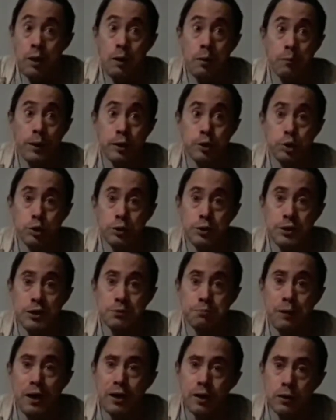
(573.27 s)
Make sure
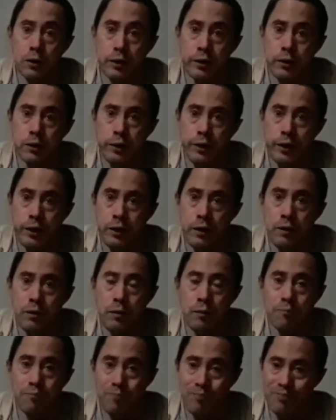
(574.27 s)
she's medically
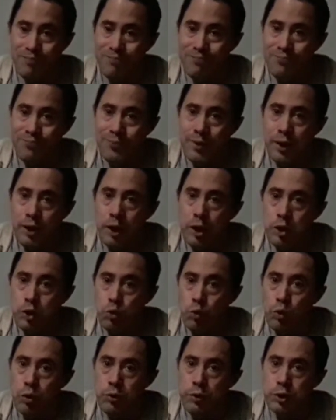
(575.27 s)
clean, to
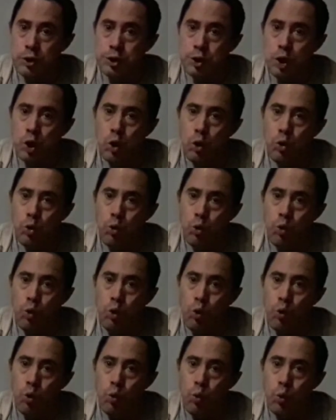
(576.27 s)
where there's
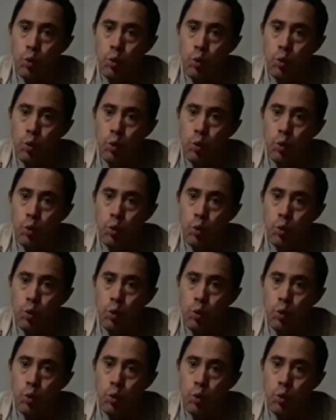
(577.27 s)
no